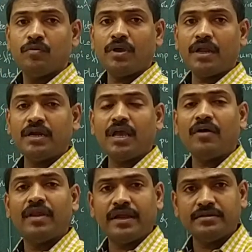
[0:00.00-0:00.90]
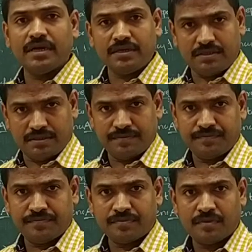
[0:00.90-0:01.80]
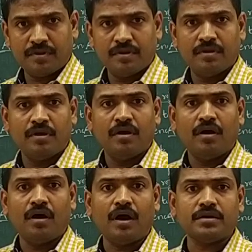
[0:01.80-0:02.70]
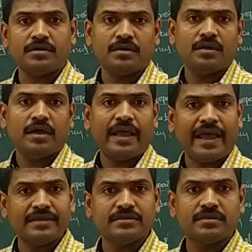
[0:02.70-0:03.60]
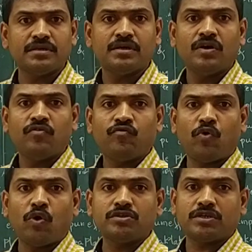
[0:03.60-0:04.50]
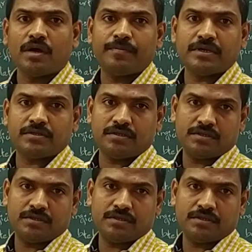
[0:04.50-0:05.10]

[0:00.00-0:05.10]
We already have learned that heart has 4 chambers,